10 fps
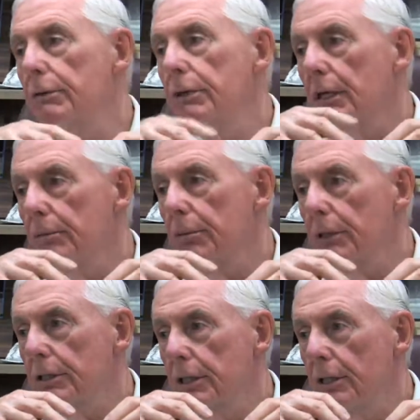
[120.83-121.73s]
to a young
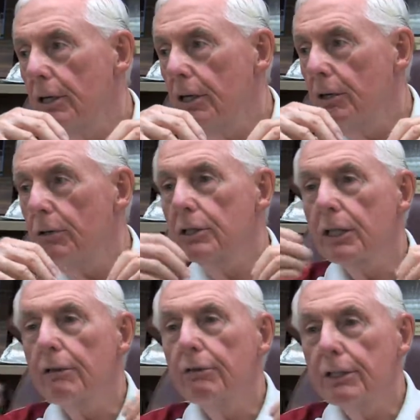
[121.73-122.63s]
person who was looking for